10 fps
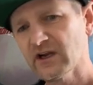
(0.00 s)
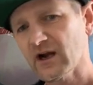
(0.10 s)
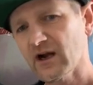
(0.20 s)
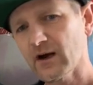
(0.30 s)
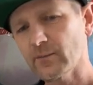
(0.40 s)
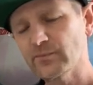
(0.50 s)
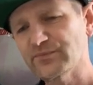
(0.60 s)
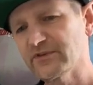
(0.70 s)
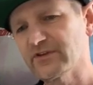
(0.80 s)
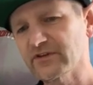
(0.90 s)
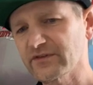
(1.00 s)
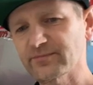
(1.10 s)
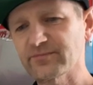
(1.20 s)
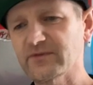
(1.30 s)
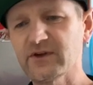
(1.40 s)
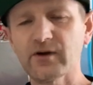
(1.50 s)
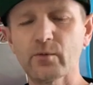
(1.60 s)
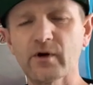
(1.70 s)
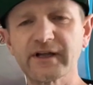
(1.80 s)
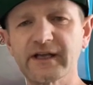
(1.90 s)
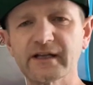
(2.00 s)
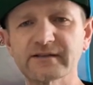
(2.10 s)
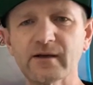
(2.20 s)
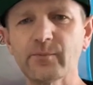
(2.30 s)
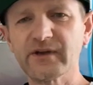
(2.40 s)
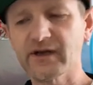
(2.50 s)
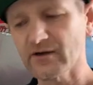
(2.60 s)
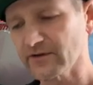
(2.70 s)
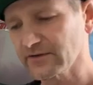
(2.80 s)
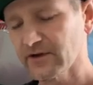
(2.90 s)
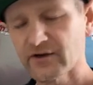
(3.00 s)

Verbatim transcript: Um, just, you know, want to get something else.